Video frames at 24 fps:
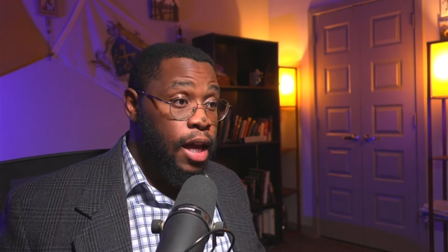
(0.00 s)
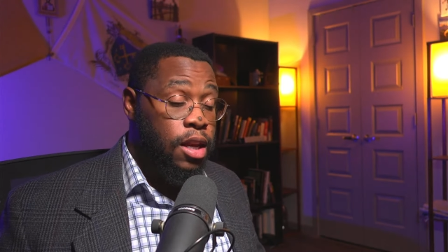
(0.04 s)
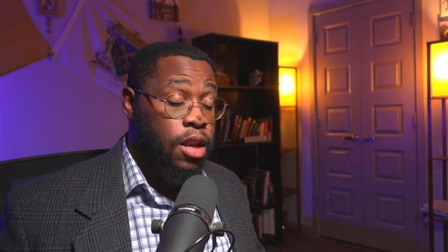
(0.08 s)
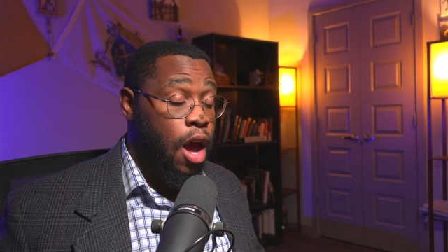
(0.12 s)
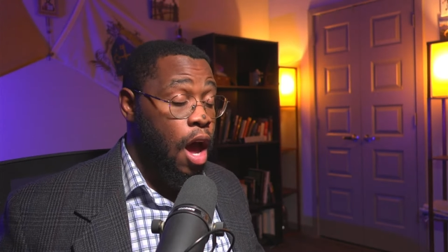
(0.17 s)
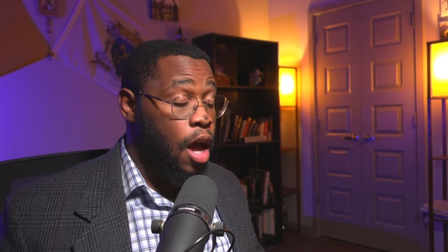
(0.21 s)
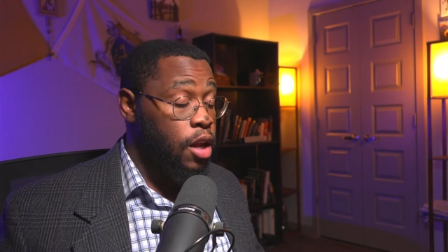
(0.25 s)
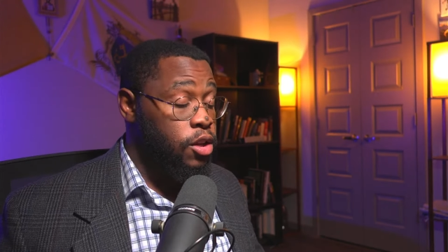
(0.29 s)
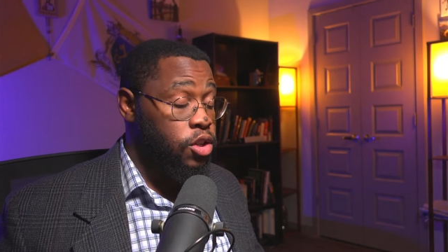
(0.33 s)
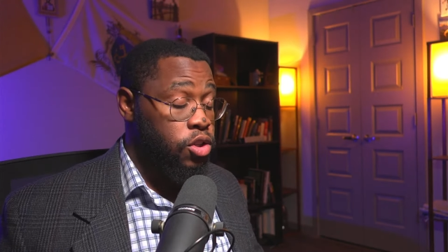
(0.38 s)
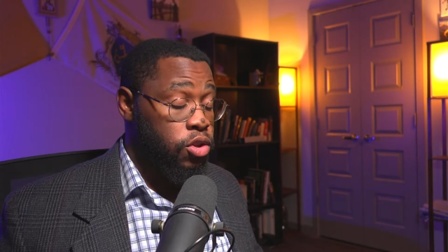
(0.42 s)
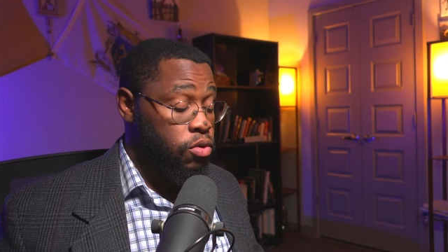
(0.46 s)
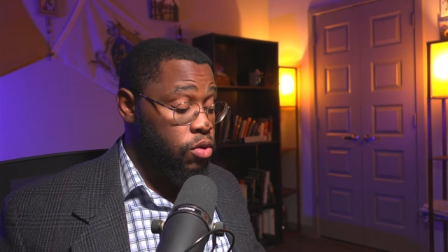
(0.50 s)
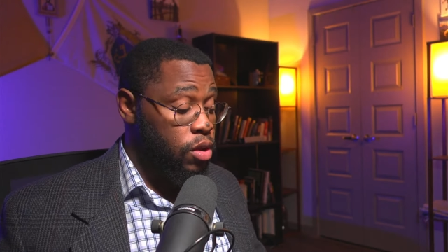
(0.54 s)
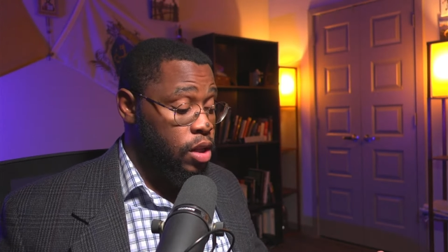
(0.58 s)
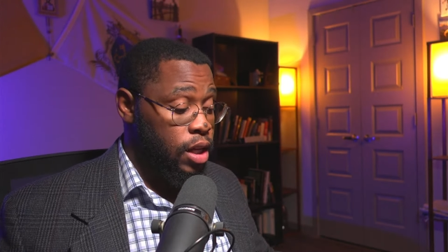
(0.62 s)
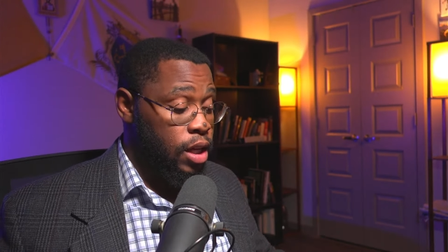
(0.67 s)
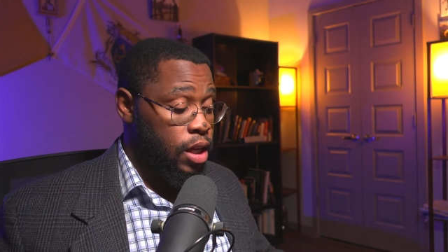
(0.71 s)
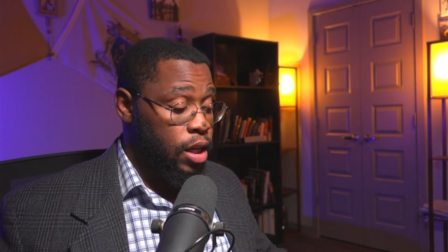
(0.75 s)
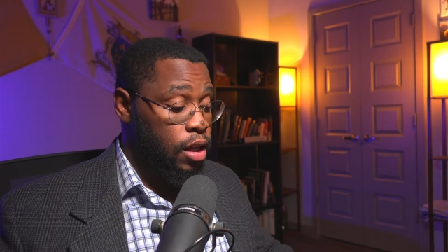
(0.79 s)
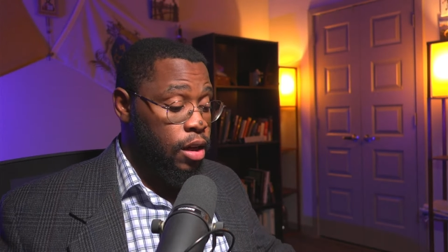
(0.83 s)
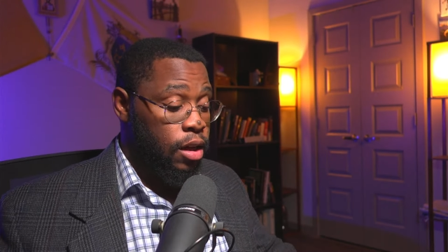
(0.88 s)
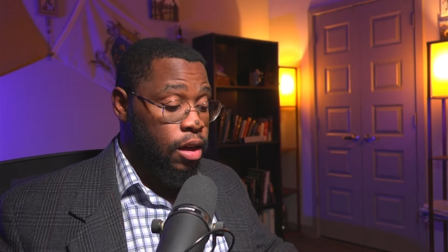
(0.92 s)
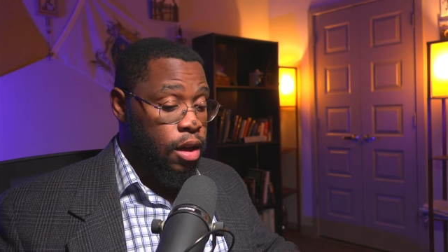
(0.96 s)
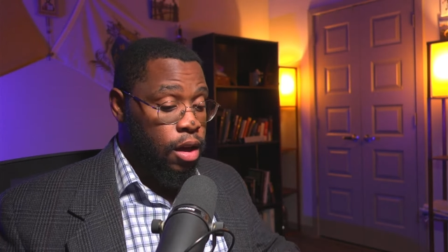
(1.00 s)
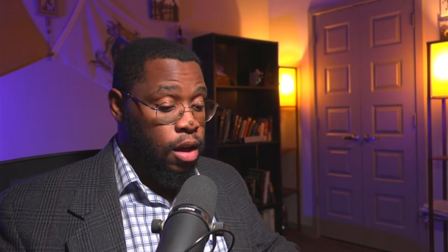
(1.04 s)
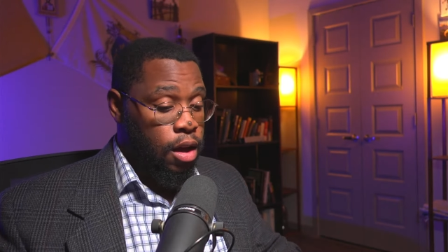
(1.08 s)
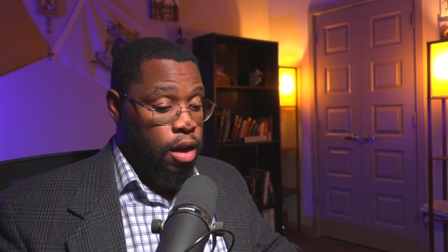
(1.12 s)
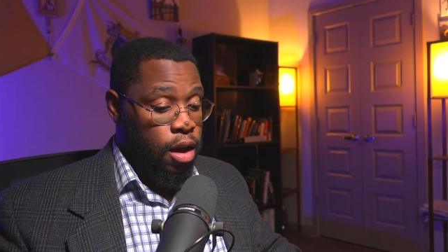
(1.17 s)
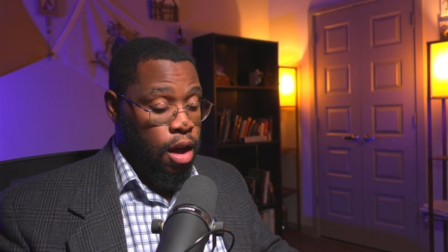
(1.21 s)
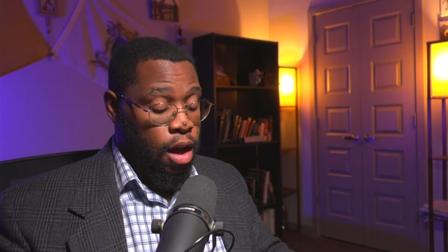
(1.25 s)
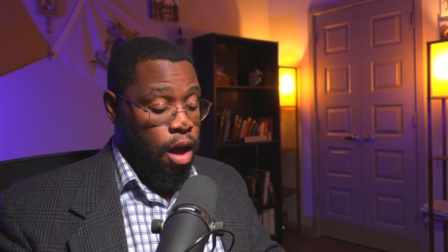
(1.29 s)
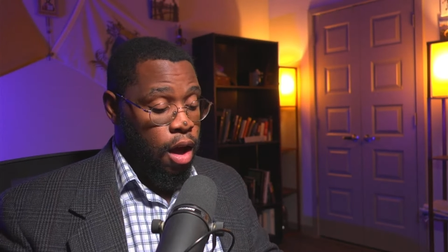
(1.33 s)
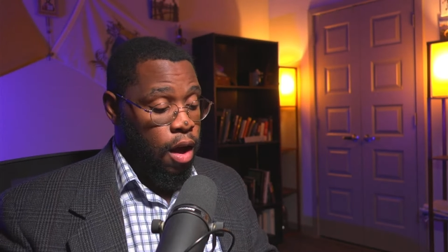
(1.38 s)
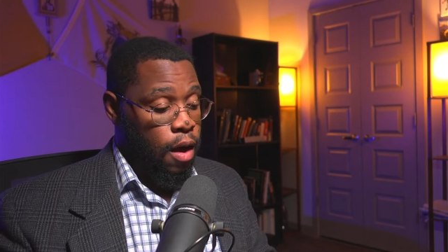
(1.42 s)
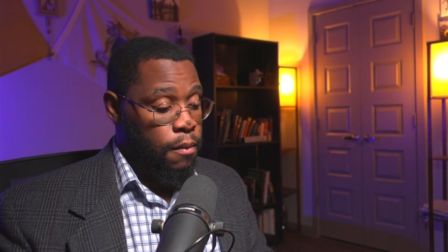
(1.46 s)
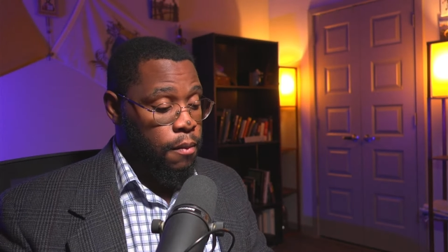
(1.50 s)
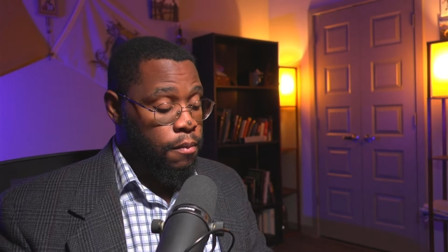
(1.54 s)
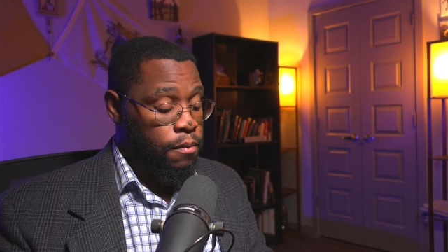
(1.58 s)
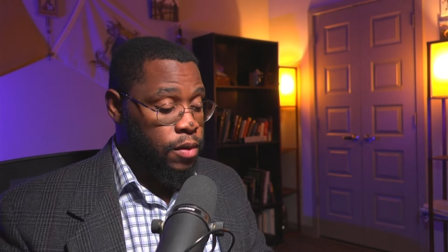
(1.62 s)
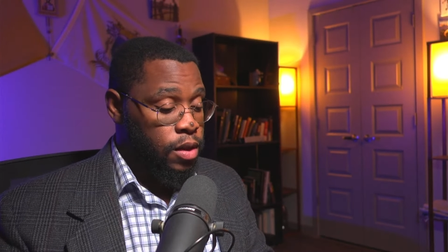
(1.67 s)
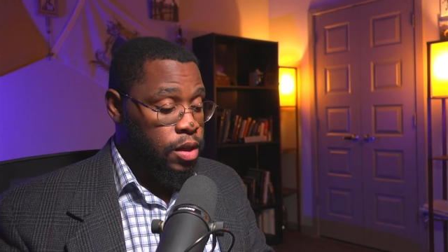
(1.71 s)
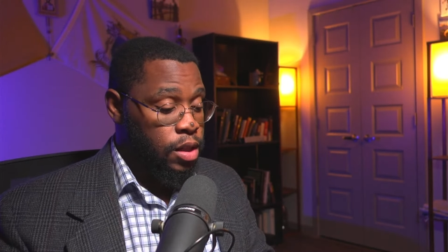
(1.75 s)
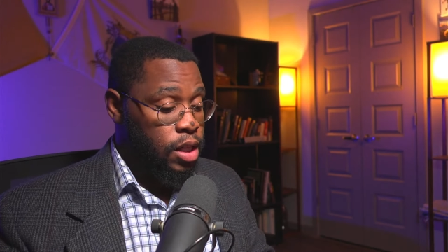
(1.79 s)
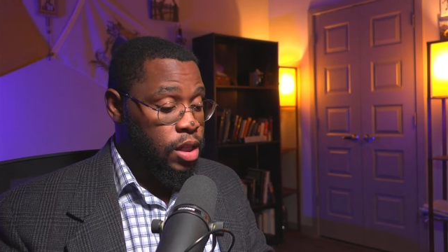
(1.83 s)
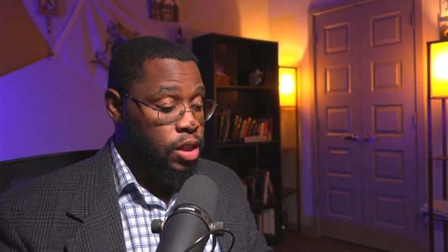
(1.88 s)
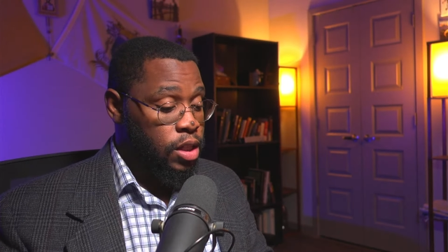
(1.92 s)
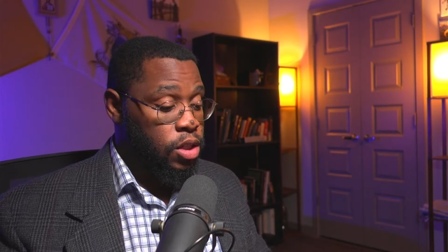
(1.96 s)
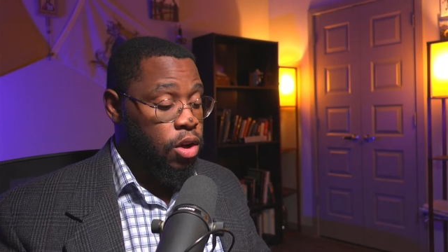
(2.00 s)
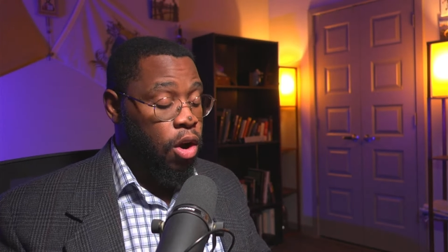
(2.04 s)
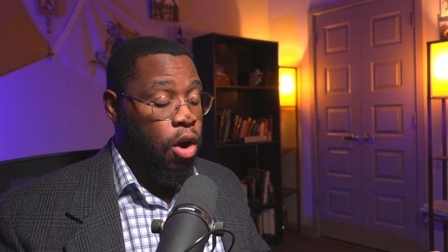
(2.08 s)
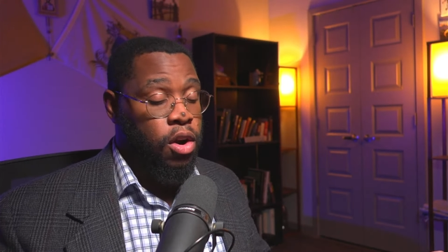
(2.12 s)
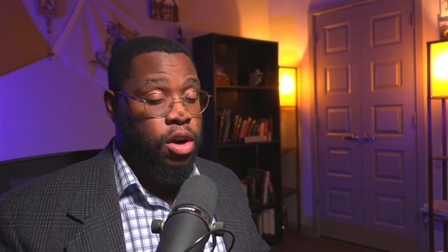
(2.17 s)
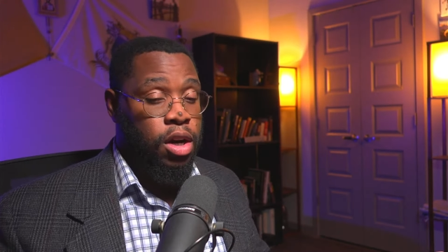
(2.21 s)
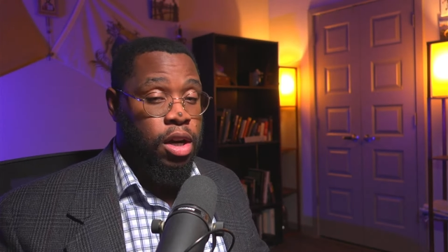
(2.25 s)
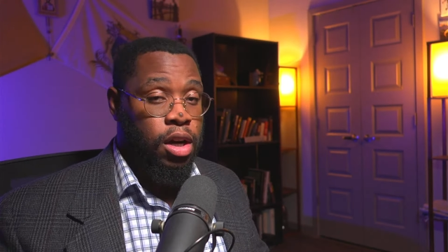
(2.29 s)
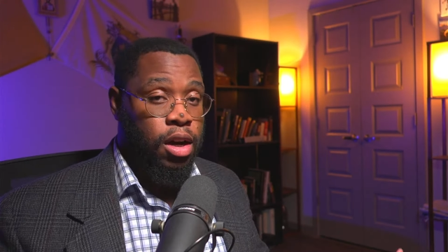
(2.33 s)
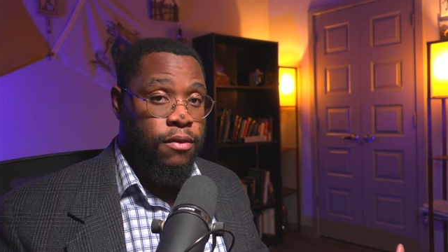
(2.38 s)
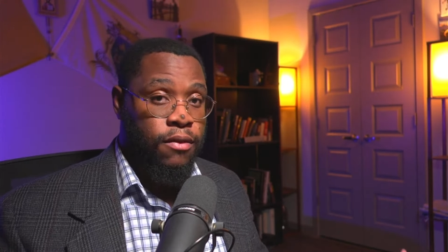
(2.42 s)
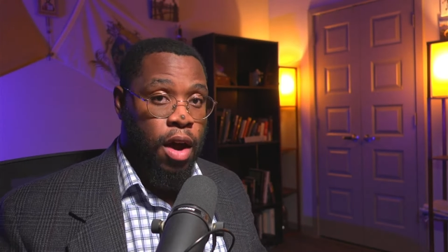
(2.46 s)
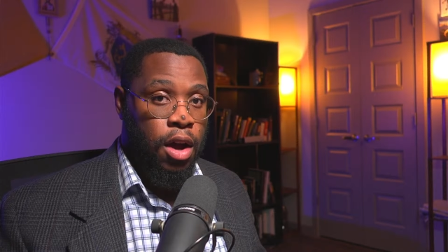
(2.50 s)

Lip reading: Not to the discarding